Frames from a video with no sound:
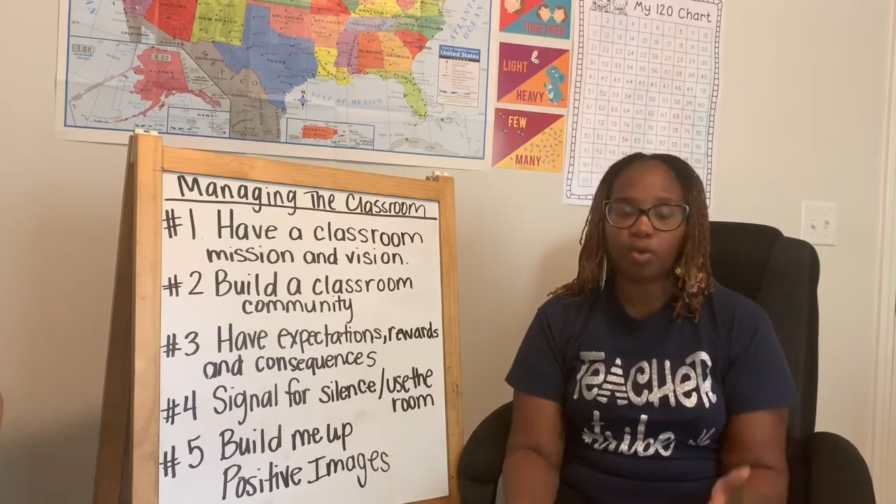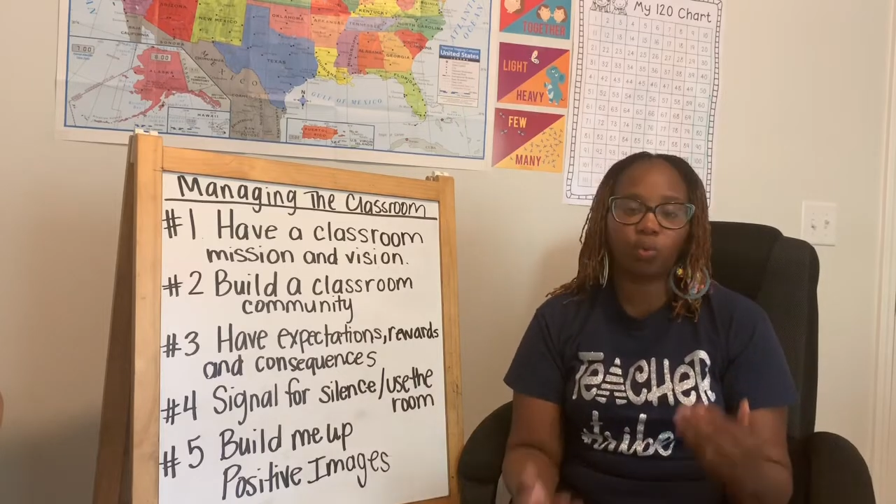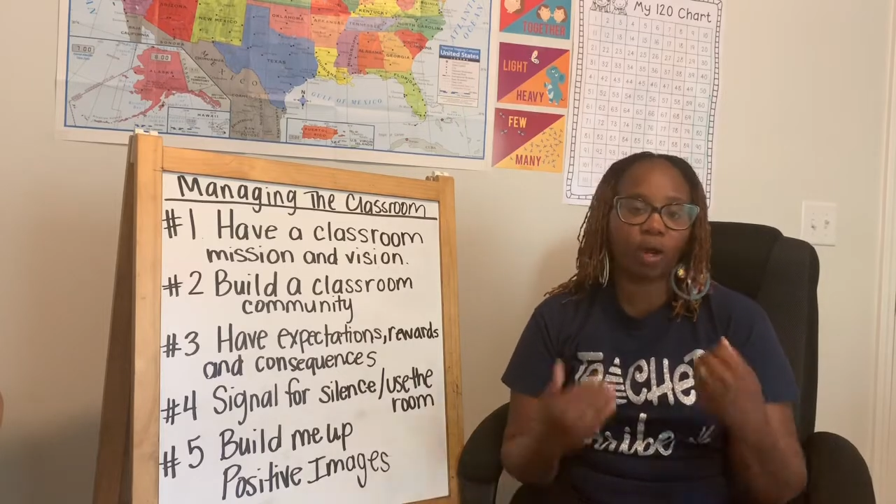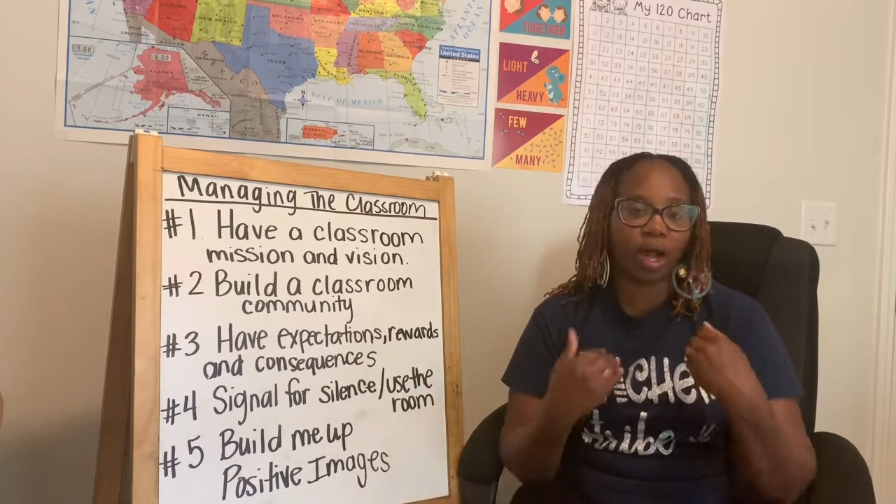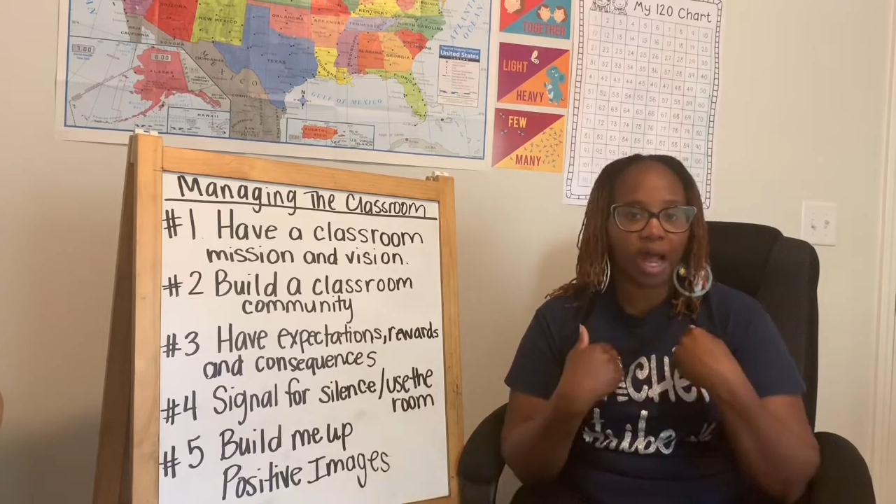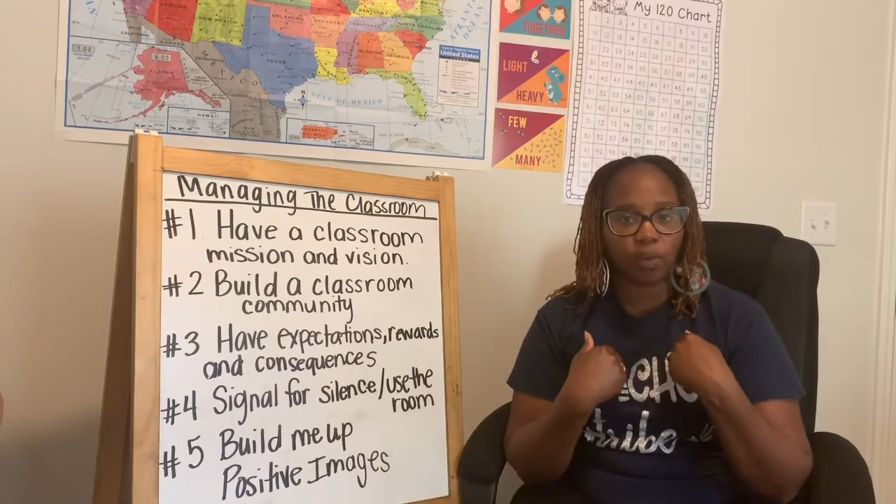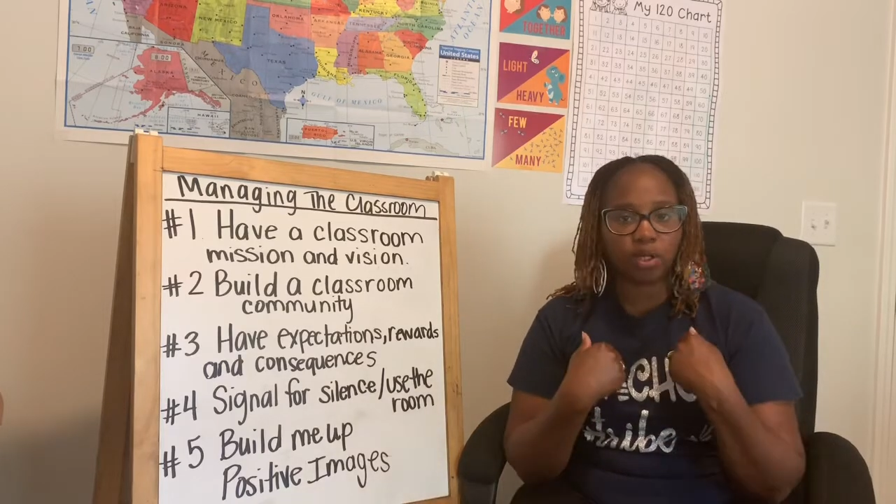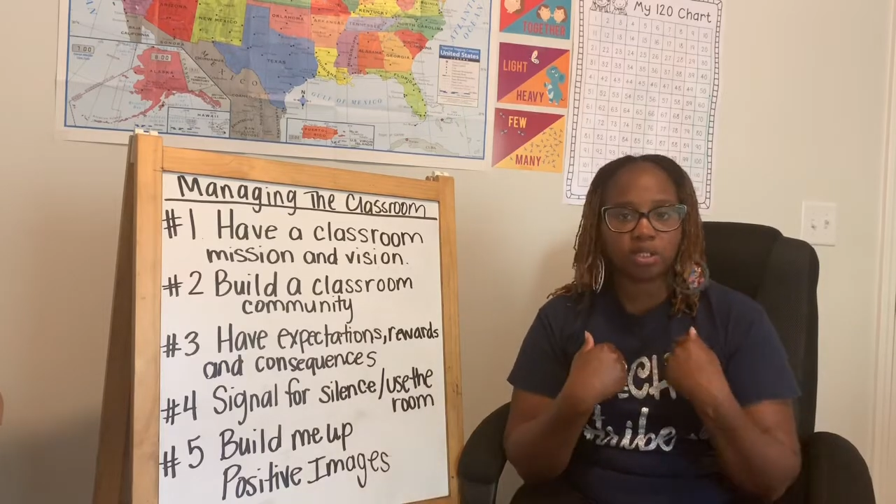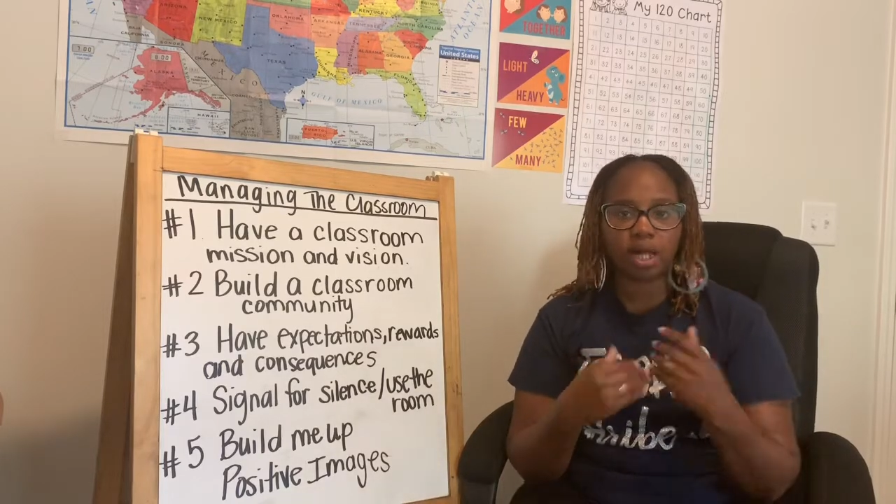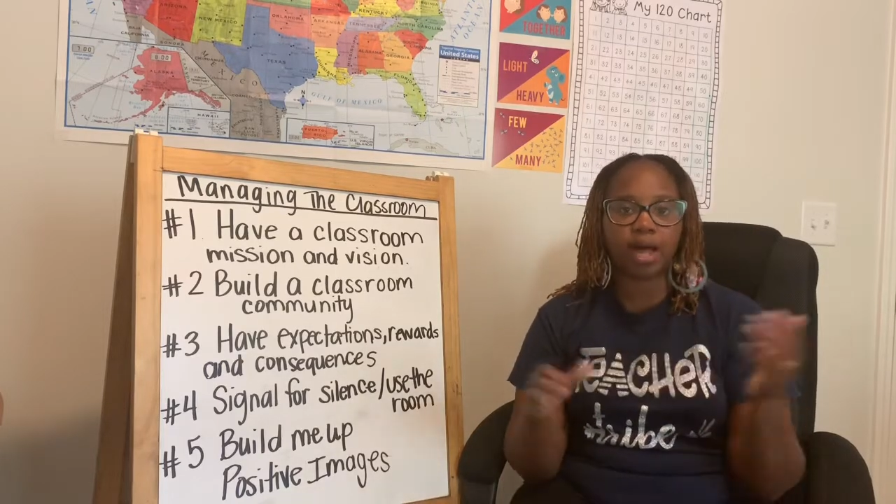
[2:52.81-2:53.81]
where I
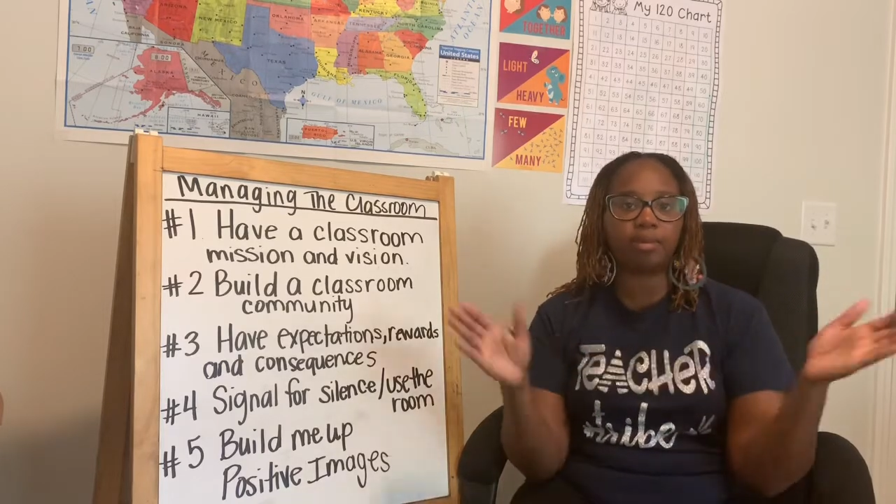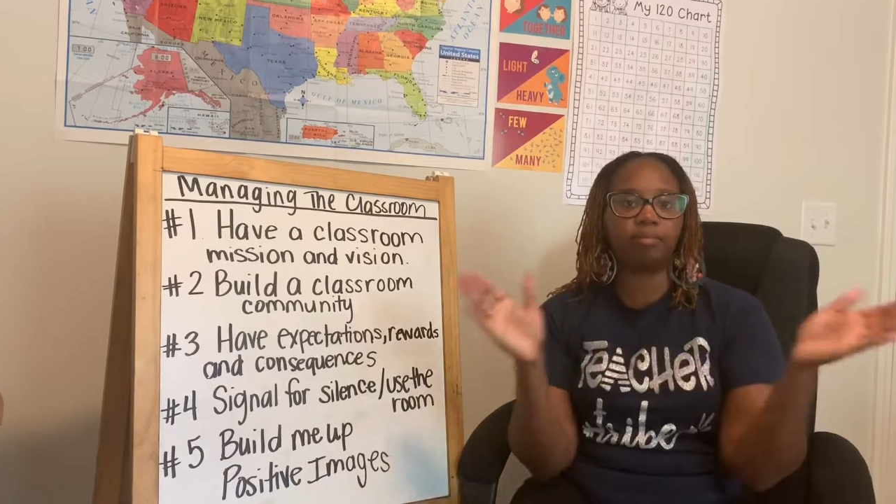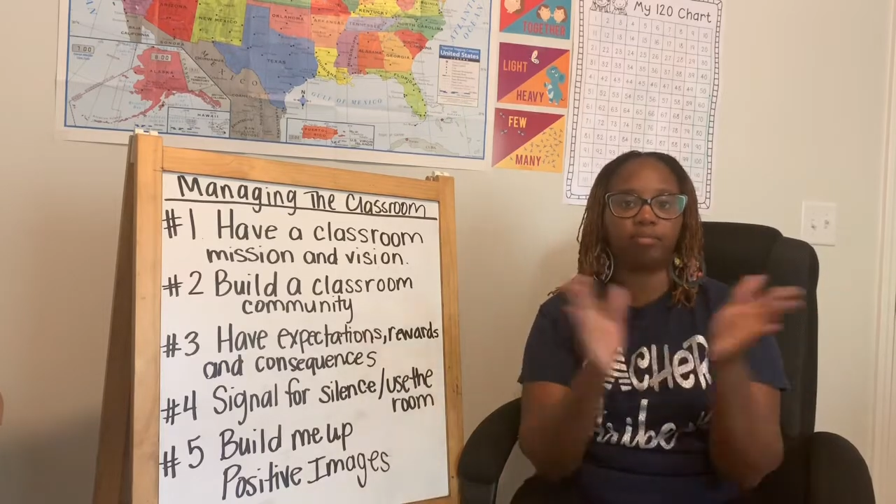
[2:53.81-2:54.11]
would clap